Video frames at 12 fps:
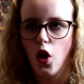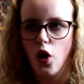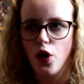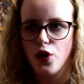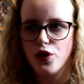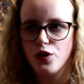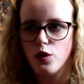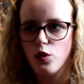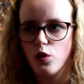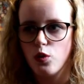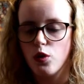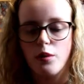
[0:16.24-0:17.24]
on
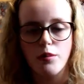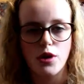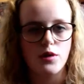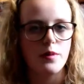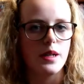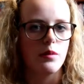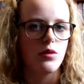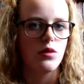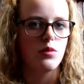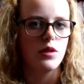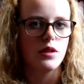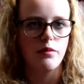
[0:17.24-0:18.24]
what most people
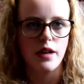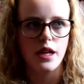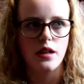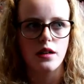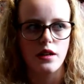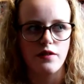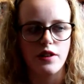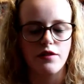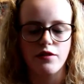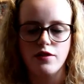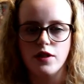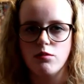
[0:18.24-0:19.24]
would make a
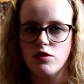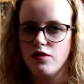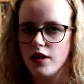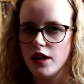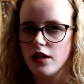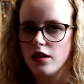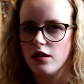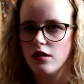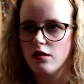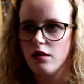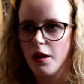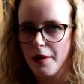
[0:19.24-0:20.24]
favourite films video
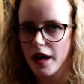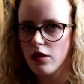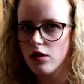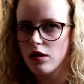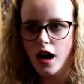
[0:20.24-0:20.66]
about.